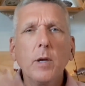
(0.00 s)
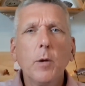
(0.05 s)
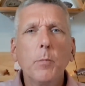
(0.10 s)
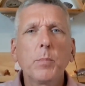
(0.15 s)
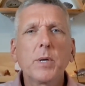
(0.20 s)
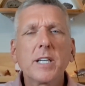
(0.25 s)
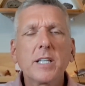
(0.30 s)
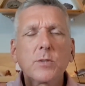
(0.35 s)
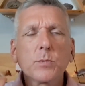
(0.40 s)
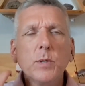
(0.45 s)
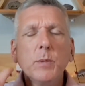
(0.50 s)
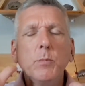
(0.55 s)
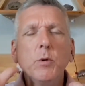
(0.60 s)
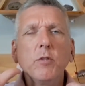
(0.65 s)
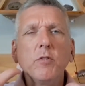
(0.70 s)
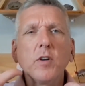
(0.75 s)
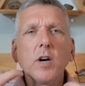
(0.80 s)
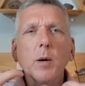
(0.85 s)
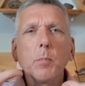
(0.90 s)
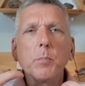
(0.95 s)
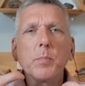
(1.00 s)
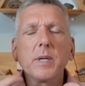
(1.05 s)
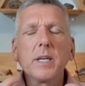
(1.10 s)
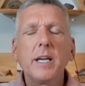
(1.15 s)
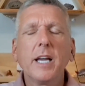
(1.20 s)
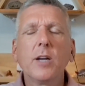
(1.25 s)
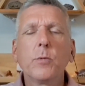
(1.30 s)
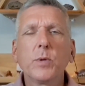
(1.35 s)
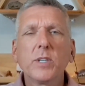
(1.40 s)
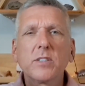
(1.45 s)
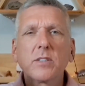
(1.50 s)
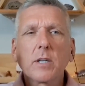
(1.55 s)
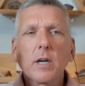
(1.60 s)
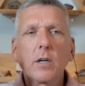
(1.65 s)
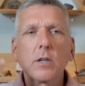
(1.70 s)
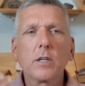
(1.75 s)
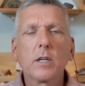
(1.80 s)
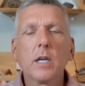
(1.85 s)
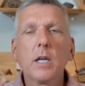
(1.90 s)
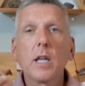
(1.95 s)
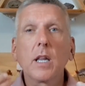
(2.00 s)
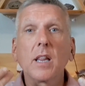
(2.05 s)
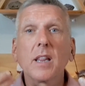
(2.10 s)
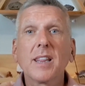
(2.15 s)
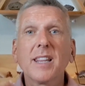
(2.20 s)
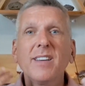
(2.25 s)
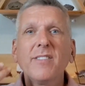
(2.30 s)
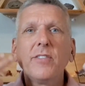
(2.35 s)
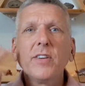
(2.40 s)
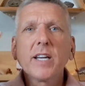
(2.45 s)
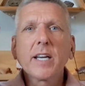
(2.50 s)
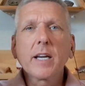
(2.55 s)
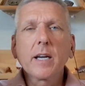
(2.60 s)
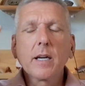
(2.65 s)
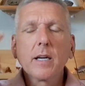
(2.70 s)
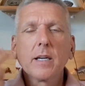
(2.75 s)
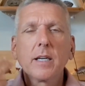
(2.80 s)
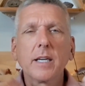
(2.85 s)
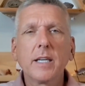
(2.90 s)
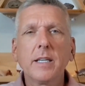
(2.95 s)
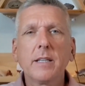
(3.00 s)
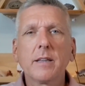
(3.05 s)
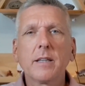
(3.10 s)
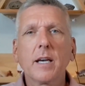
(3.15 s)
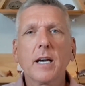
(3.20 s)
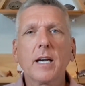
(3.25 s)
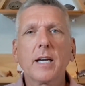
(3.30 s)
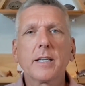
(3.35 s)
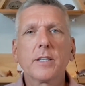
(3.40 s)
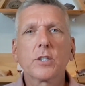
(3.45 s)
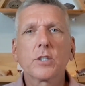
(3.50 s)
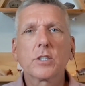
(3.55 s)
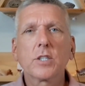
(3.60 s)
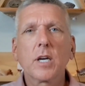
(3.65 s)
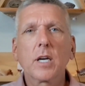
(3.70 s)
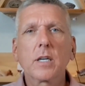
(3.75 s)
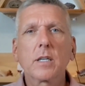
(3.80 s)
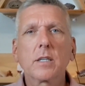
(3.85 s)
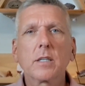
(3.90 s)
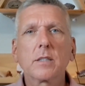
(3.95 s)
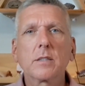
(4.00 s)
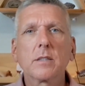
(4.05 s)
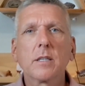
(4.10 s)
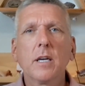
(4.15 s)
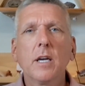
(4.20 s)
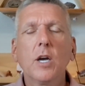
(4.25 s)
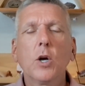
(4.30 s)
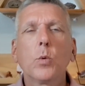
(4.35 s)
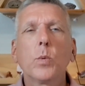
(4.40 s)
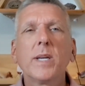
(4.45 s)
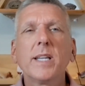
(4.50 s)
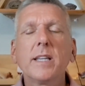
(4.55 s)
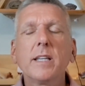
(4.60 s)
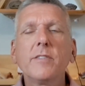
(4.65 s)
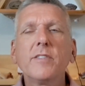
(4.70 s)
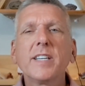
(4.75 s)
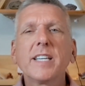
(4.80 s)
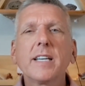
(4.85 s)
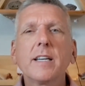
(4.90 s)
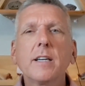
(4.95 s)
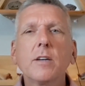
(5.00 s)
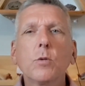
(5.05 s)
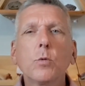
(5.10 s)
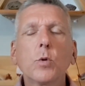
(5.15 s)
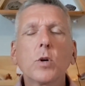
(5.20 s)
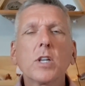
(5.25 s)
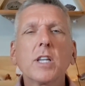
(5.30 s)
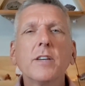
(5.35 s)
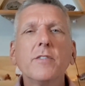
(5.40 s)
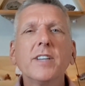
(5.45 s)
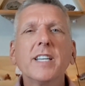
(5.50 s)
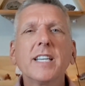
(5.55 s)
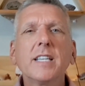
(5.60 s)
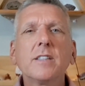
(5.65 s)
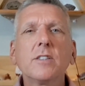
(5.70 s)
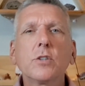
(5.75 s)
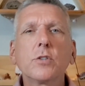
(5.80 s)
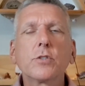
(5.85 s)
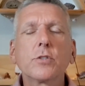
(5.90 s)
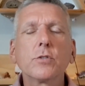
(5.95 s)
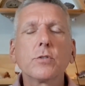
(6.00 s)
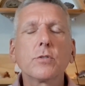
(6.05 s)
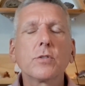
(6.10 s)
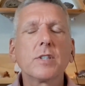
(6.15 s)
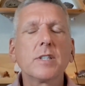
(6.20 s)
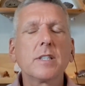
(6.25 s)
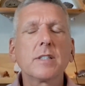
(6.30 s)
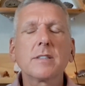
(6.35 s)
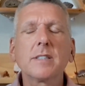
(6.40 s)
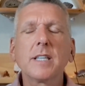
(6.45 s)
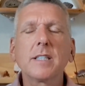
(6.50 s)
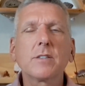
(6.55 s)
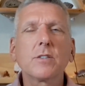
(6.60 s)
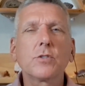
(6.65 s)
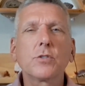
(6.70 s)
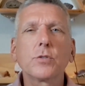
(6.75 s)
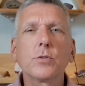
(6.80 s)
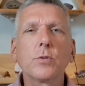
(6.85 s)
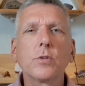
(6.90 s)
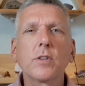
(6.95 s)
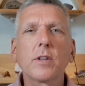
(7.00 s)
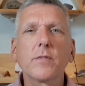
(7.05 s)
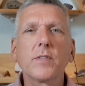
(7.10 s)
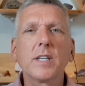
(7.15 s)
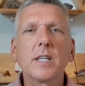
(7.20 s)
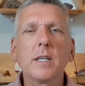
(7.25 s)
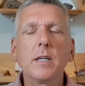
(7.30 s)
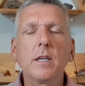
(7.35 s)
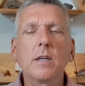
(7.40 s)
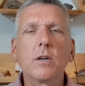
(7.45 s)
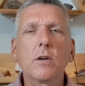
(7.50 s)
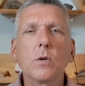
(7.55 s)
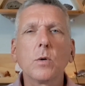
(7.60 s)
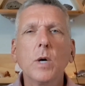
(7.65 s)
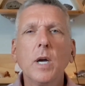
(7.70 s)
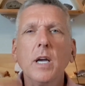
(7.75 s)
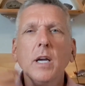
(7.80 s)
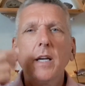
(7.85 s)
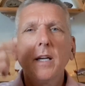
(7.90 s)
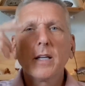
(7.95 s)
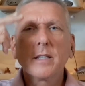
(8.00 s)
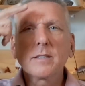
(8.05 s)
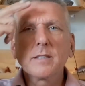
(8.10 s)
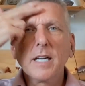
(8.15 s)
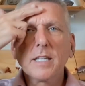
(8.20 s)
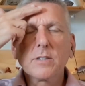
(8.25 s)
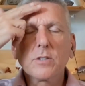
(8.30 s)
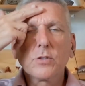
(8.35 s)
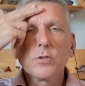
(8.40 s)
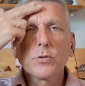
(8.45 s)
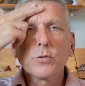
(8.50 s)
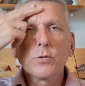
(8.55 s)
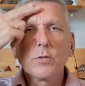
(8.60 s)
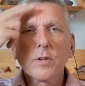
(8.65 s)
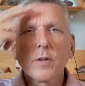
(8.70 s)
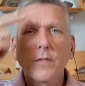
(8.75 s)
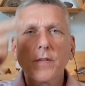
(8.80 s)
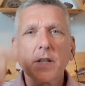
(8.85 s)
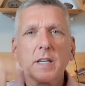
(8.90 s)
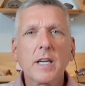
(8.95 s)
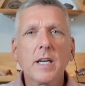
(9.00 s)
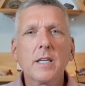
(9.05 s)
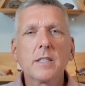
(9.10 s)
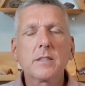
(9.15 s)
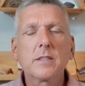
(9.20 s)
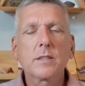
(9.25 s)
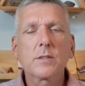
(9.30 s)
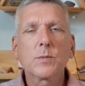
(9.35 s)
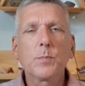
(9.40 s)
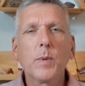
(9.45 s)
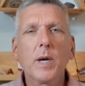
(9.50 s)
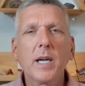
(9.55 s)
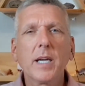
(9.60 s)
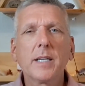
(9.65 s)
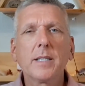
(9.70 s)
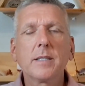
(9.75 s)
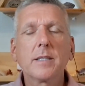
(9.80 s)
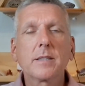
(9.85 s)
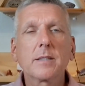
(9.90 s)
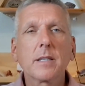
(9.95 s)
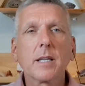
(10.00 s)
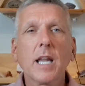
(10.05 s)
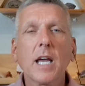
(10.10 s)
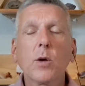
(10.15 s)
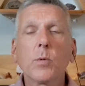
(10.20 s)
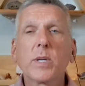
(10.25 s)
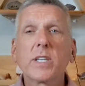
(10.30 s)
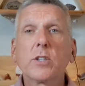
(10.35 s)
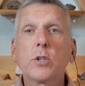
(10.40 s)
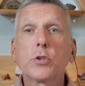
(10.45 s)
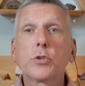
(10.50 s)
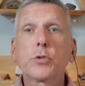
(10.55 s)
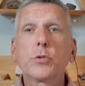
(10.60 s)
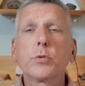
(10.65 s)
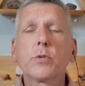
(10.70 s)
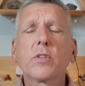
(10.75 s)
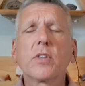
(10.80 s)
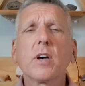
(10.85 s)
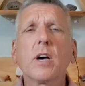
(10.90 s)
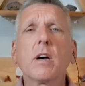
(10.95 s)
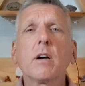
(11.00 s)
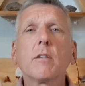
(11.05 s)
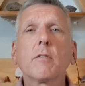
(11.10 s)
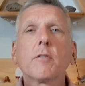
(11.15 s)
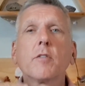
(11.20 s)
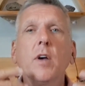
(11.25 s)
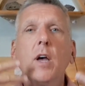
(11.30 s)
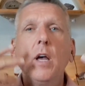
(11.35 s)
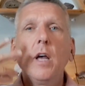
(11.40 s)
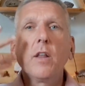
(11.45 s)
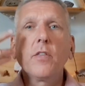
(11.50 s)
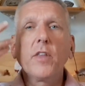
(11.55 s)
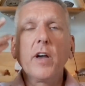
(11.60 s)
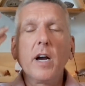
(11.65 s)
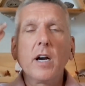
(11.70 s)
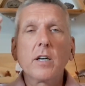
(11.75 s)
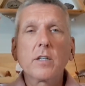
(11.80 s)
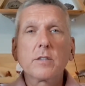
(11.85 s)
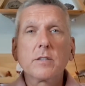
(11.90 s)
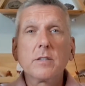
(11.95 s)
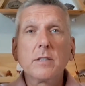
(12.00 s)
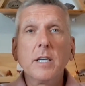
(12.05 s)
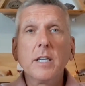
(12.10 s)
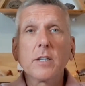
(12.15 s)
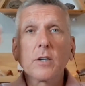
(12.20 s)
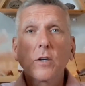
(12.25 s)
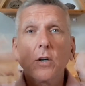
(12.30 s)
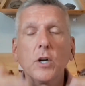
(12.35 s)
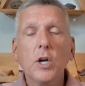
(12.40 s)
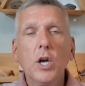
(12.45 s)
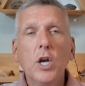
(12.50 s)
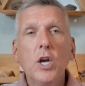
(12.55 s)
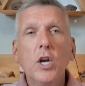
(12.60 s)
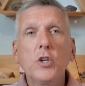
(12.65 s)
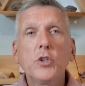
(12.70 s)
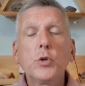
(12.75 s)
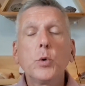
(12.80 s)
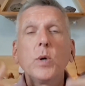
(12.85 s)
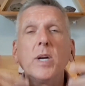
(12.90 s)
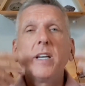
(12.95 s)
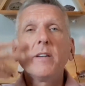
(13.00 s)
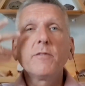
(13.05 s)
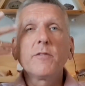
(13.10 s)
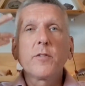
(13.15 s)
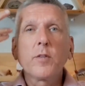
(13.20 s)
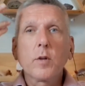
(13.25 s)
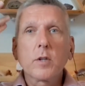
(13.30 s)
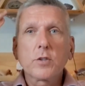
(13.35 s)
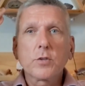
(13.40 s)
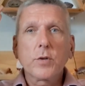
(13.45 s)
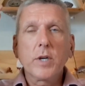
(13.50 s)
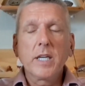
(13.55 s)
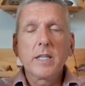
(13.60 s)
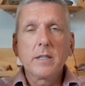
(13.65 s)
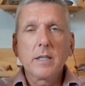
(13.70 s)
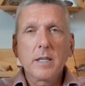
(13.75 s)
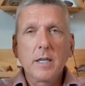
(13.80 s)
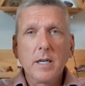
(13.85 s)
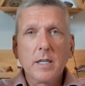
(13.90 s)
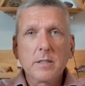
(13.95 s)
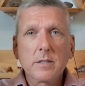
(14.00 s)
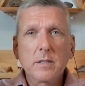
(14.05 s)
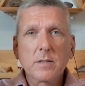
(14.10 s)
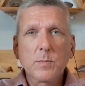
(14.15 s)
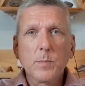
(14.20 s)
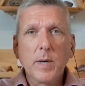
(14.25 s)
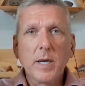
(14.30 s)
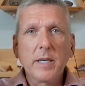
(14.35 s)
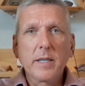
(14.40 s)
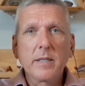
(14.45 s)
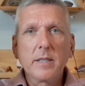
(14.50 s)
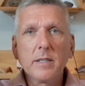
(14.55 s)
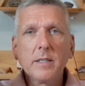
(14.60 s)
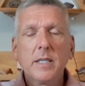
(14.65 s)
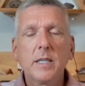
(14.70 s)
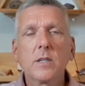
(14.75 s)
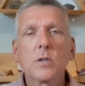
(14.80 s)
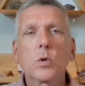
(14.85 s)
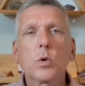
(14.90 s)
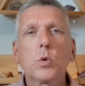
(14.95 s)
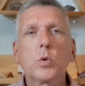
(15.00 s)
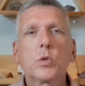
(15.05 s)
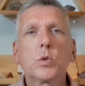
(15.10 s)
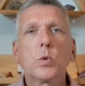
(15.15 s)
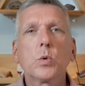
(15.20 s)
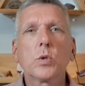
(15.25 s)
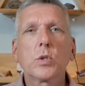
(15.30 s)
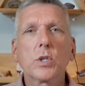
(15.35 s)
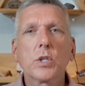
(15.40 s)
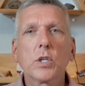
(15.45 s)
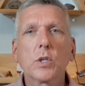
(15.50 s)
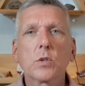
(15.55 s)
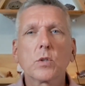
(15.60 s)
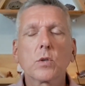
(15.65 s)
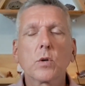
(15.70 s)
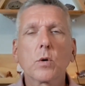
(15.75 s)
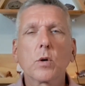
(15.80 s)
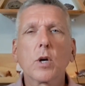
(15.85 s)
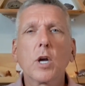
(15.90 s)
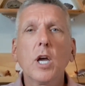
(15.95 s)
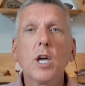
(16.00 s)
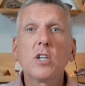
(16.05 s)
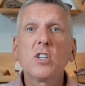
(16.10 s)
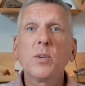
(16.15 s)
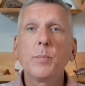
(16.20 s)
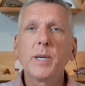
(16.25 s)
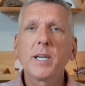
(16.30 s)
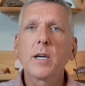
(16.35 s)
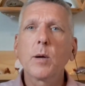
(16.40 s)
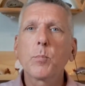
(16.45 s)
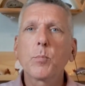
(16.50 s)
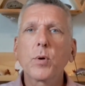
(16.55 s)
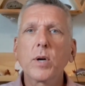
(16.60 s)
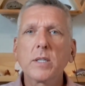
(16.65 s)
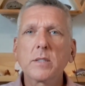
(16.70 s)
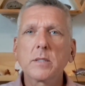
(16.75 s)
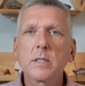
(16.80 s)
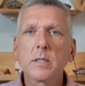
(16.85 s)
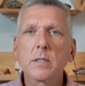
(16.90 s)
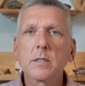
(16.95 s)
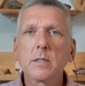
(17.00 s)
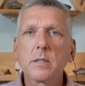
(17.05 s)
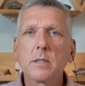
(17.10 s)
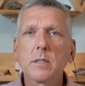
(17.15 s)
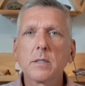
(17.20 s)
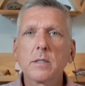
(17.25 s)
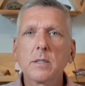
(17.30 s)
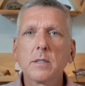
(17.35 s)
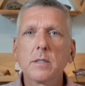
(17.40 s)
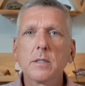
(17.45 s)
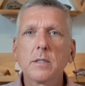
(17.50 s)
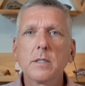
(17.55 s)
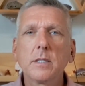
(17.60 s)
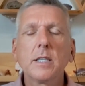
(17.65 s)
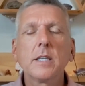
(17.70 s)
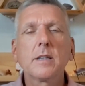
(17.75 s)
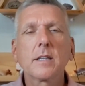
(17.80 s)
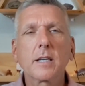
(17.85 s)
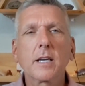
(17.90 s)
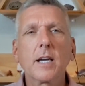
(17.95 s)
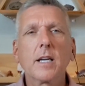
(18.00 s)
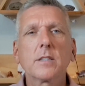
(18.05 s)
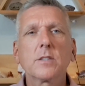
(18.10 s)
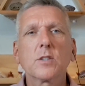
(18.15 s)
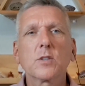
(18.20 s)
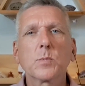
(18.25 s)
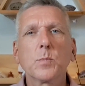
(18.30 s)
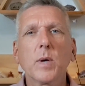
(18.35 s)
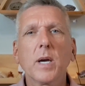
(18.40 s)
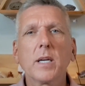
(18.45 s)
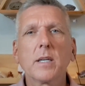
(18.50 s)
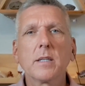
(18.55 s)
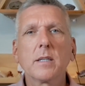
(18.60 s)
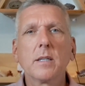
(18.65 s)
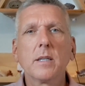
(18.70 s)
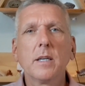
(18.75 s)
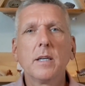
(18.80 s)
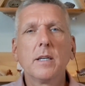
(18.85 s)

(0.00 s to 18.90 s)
But as we move up and we start living in the higher chakras, we're living in the truth, and it's not the truth of the ego, it's not the truth of the conscious mind, it's allowing the truth of the heart center to infiltrate the conscious mind, to become present in the conscious mind.